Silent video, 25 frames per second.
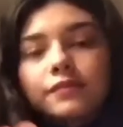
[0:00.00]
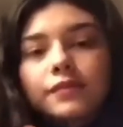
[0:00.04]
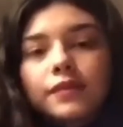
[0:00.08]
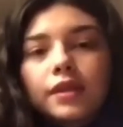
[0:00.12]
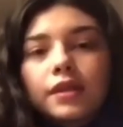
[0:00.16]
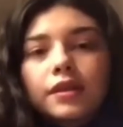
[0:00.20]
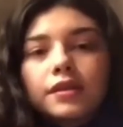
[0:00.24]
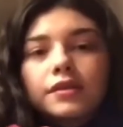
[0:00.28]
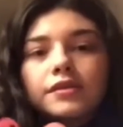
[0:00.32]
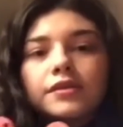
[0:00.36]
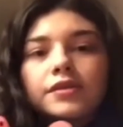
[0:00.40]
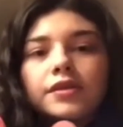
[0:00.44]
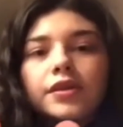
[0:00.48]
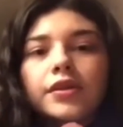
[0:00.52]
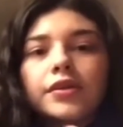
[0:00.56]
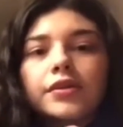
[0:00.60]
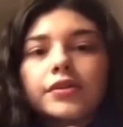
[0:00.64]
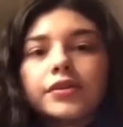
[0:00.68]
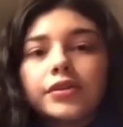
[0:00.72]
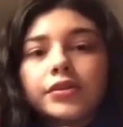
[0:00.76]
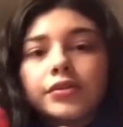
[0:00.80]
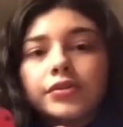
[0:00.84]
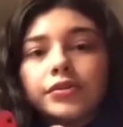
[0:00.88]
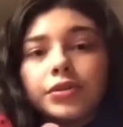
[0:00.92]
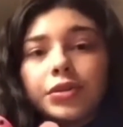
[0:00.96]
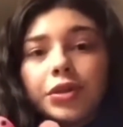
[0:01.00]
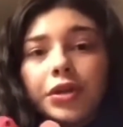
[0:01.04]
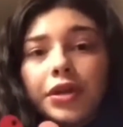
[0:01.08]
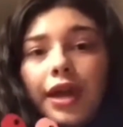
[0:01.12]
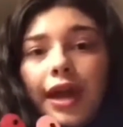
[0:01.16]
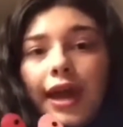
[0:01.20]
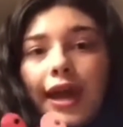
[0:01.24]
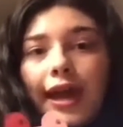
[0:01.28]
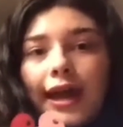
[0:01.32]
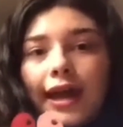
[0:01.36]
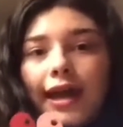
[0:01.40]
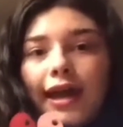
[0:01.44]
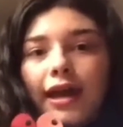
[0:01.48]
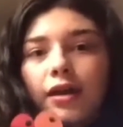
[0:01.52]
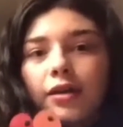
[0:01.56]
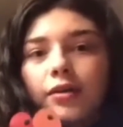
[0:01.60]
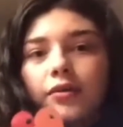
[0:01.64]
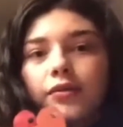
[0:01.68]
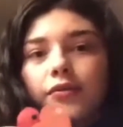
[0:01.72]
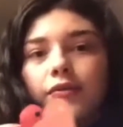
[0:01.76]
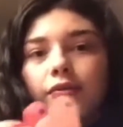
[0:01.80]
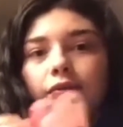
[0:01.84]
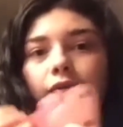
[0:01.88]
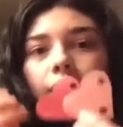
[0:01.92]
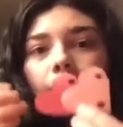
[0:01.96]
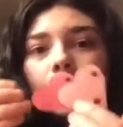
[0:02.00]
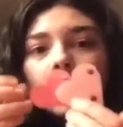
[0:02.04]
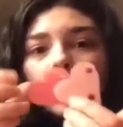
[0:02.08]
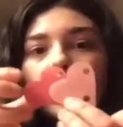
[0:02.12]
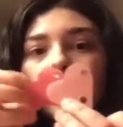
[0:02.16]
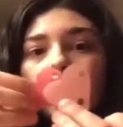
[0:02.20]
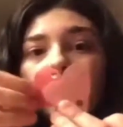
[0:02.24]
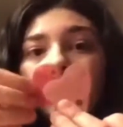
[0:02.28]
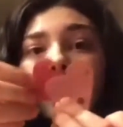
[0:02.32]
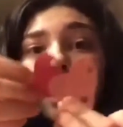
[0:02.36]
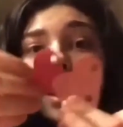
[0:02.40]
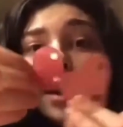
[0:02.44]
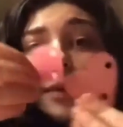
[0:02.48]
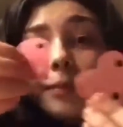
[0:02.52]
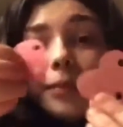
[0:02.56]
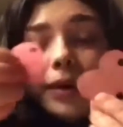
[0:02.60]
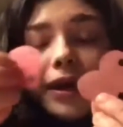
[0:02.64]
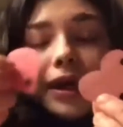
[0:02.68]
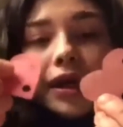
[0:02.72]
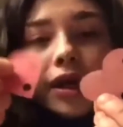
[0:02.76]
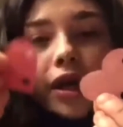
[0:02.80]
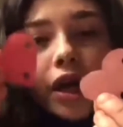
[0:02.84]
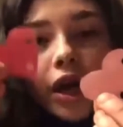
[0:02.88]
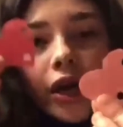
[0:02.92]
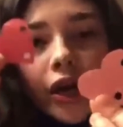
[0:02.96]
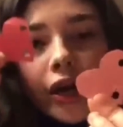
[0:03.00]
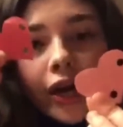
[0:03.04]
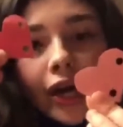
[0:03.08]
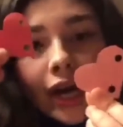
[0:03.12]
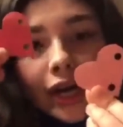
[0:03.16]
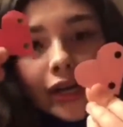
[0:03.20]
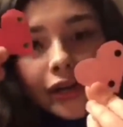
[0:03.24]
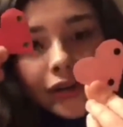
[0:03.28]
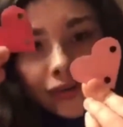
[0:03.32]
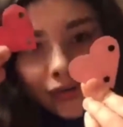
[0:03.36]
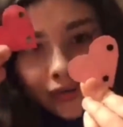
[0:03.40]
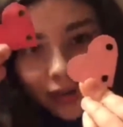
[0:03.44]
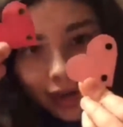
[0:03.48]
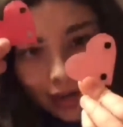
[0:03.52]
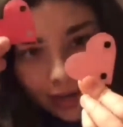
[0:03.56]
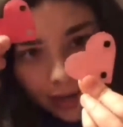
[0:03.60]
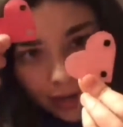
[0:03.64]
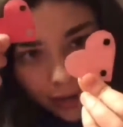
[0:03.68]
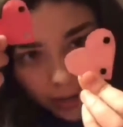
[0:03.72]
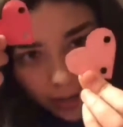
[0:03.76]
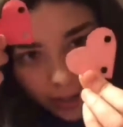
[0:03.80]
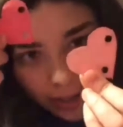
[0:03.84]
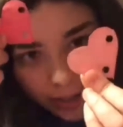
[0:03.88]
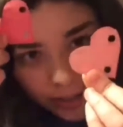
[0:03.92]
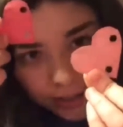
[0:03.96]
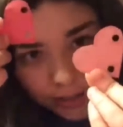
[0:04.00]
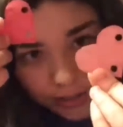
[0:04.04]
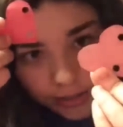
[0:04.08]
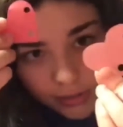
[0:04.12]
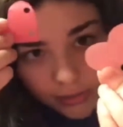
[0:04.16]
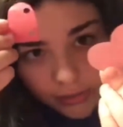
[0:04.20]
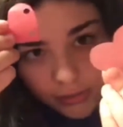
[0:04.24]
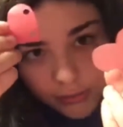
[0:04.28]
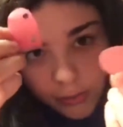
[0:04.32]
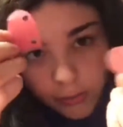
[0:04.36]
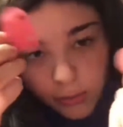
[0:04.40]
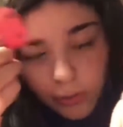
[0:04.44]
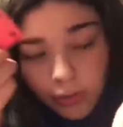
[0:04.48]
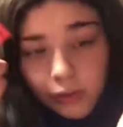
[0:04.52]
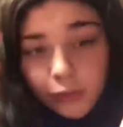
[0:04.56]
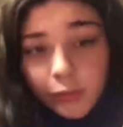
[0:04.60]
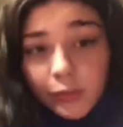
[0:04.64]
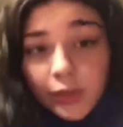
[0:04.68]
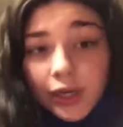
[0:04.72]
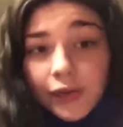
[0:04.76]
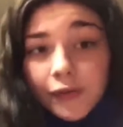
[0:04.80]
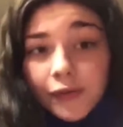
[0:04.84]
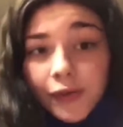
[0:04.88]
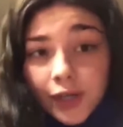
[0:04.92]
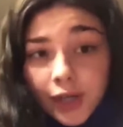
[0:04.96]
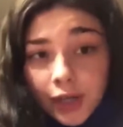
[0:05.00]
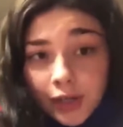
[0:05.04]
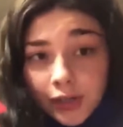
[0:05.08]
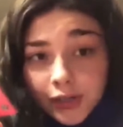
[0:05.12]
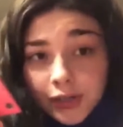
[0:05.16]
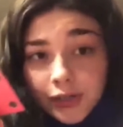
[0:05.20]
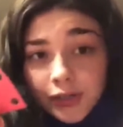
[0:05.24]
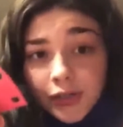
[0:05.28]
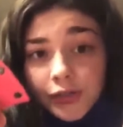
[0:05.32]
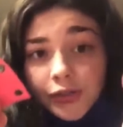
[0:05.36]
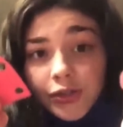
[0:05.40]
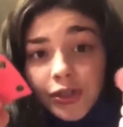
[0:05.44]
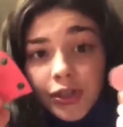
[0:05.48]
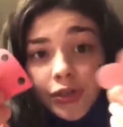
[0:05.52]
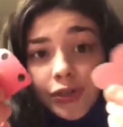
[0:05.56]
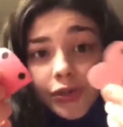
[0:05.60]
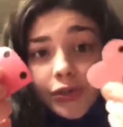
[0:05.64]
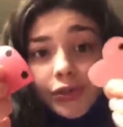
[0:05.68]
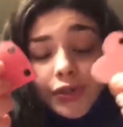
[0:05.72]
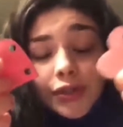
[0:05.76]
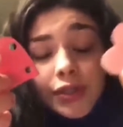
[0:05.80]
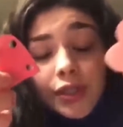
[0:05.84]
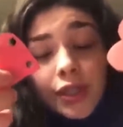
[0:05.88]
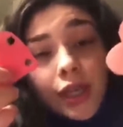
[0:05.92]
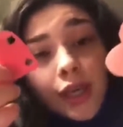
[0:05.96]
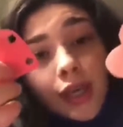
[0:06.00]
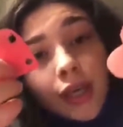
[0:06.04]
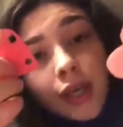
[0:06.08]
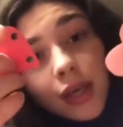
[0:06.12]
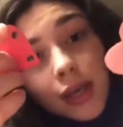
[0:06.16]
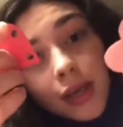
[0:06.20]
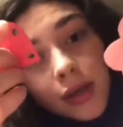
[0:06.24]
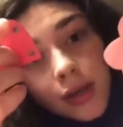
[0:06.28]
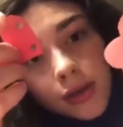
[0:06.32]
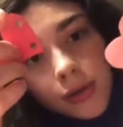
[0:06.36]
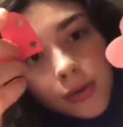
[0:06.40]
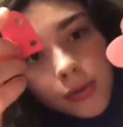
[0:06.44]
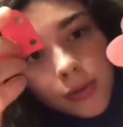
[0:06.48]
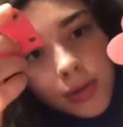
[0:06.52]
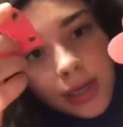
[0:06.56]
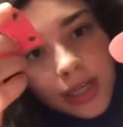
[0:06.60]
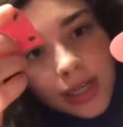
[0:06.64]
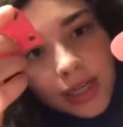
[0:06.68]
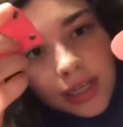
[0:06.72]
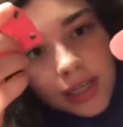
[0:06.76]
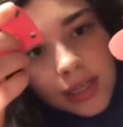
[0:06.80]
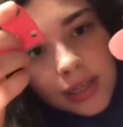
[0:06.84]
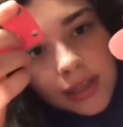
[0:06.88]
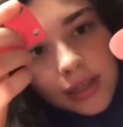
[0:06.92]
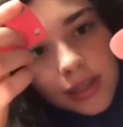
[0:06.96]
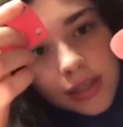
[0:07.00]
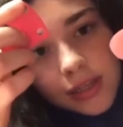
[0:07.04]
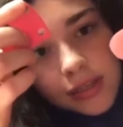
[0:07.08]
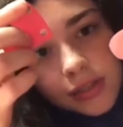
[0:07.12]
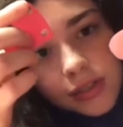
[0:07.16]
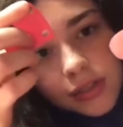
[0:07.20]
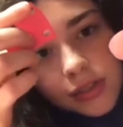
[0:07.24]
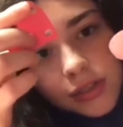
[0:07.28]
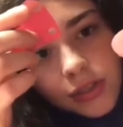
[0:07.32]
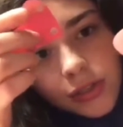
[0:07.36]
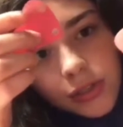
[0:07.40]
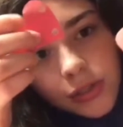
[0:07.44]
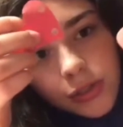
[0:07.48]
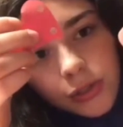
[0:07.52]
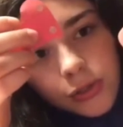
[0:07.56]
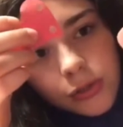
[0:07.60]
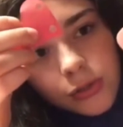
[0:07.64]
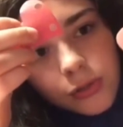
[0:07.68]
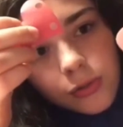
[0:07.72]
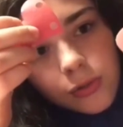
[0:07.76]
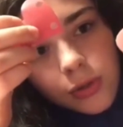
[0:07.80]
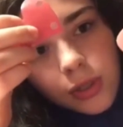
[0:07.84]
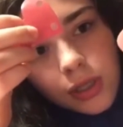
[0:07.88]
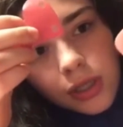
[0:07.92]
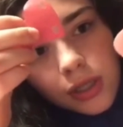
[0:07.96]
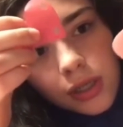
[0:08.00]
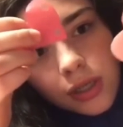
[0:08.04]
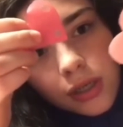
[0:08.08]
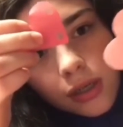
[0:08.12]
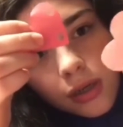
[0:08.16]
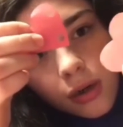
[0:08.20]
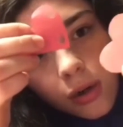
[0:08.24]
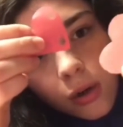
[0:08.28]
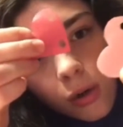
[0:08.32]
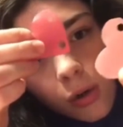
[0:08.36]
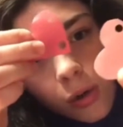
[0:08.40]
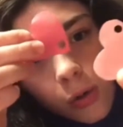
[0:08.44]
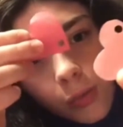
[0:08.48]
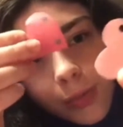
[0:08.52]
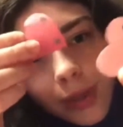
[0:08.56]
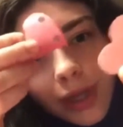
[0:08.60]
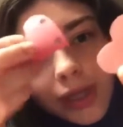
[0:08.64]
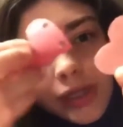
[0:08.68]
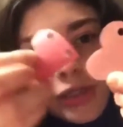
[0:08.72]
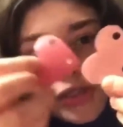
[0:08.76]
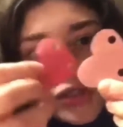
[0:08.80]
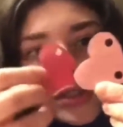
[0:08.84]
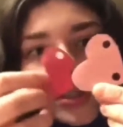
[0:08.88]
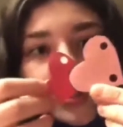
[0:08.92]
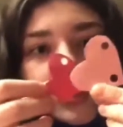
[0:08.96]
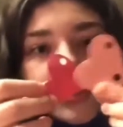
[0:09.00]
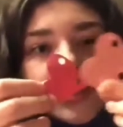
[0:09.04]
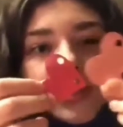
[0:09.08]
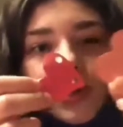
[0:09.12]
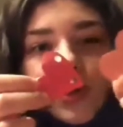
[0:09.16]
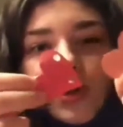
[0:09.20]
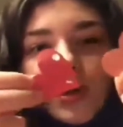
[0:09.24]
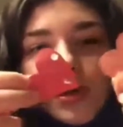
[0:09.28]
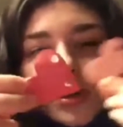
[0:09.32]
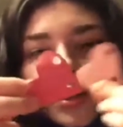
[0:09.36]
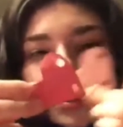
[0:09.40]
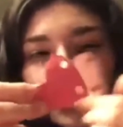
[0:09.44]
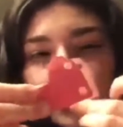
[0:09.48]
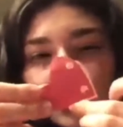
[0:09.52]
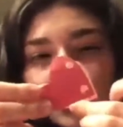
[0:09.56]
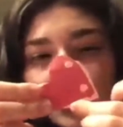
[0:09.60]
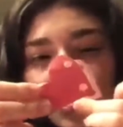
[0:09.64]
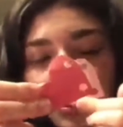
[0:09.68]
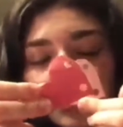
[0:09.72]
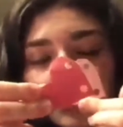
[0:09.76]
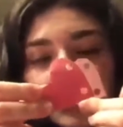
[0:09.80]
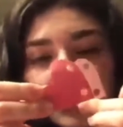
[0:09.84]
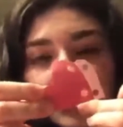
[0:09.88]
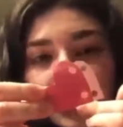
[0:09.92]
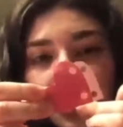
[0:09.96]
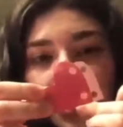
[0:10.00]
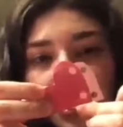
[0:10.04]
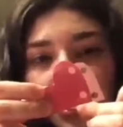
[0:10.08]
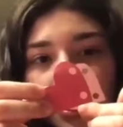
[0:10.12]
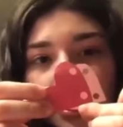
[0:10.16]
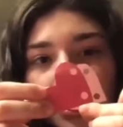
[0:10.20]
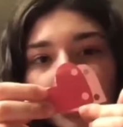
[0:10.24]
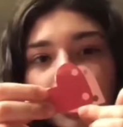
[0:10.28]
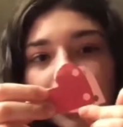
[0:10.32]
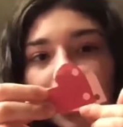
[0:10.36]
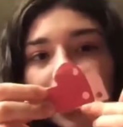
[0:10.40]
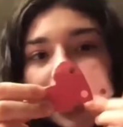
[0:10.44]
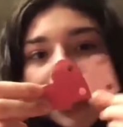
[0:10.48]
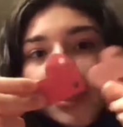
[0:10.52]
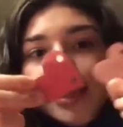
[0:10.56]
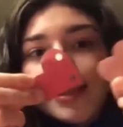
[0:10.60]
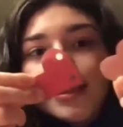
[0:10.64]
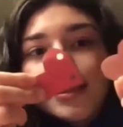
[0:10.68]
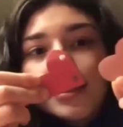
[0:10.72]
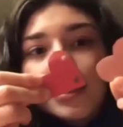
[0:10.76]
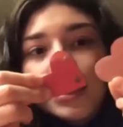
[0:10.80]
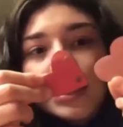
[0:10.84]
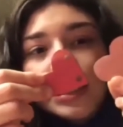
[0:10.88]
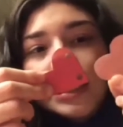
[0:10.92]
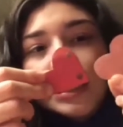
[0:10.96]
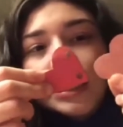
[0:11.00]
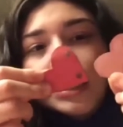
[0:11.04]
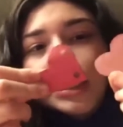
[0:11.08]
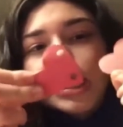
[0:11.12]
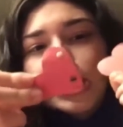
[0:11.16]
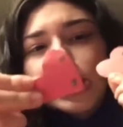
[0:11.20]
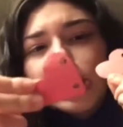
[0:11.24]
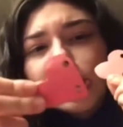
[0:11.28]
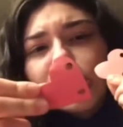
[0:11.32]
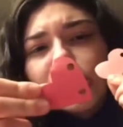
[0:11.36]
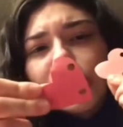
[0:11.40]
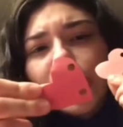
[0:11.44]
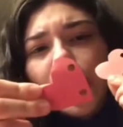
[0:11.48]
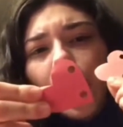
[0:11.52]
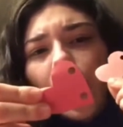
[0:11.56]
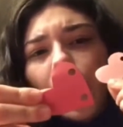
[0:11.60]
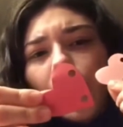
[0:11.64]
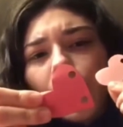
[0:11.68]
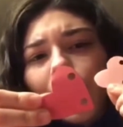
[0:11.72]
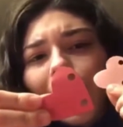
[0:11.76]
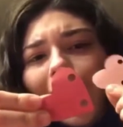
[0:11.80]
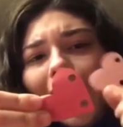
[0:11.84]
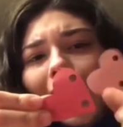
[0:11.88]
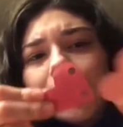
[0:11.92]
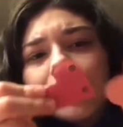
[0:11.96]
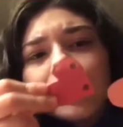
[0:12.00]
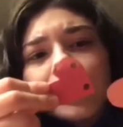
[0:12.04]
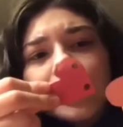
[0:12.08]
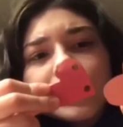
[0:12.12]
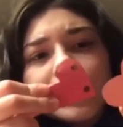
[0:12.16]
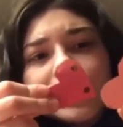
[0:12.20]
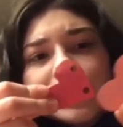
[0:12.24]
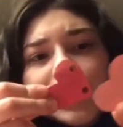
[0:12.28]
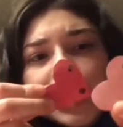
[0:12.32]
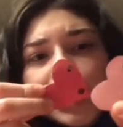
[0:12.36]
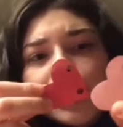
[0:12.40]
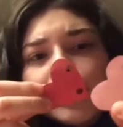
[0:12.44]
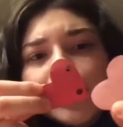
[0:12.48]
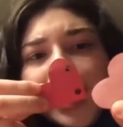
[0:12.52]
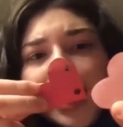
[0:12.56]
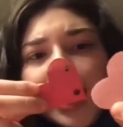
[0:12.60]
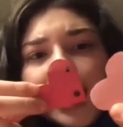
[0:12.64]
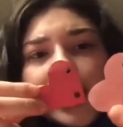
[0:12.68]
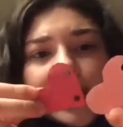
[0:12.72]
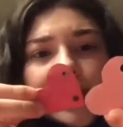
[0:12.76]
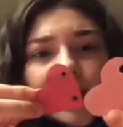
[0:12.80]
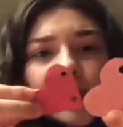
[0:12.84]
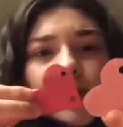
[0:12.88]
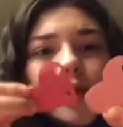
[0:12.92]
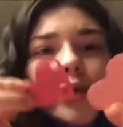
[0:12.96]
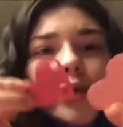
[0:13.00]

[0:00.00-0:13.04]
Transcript: So you should have a pink heart and a red heart, or whatever color you chose, with two hole punches on the same side at around the same angle.